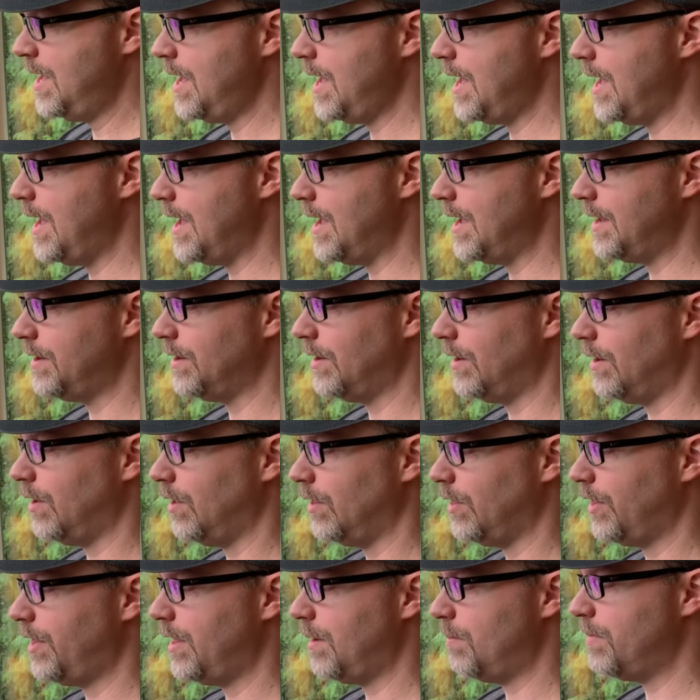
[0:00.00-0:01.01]
And
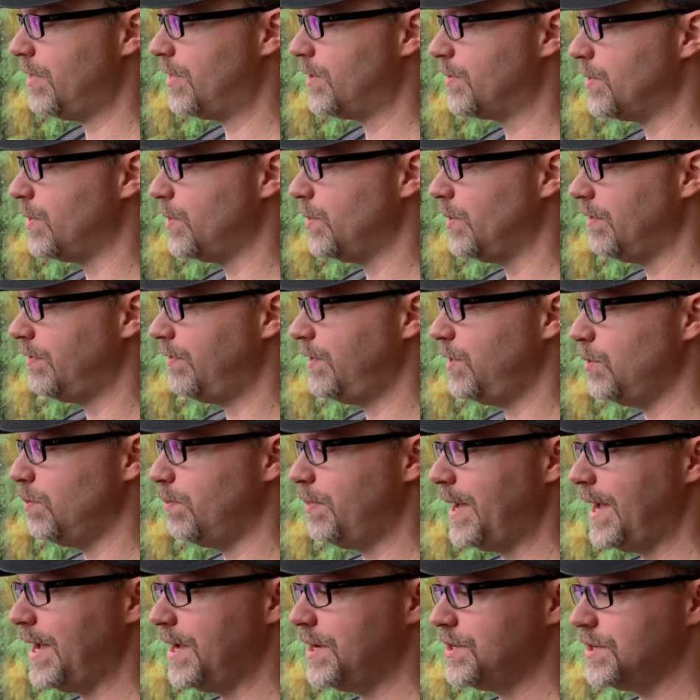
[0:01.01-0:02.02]
I'll thumb through a few
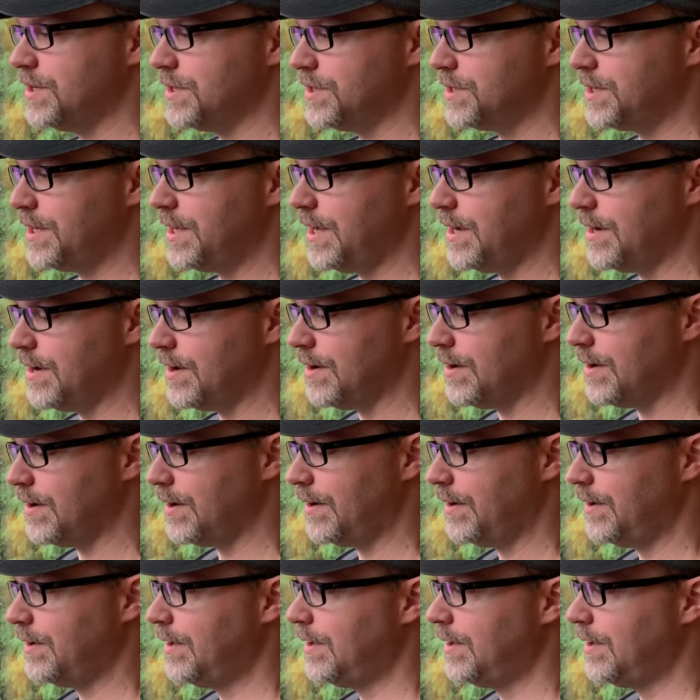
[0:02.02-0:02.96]
pages here.